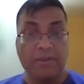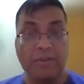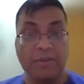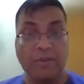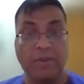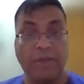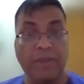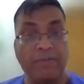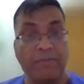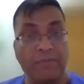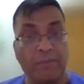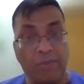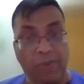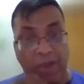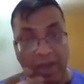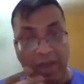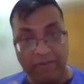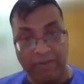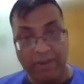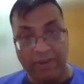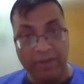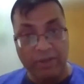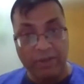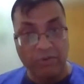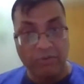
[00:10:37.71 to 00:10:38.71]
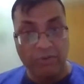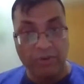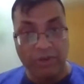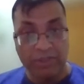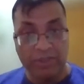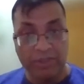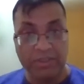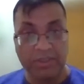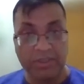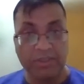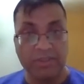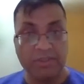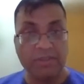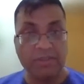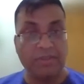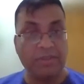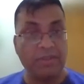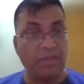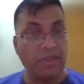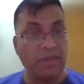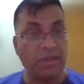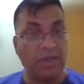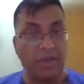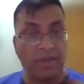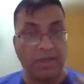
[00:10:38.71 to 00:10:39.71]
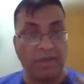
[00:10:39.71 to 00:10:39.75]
So if you have any questions,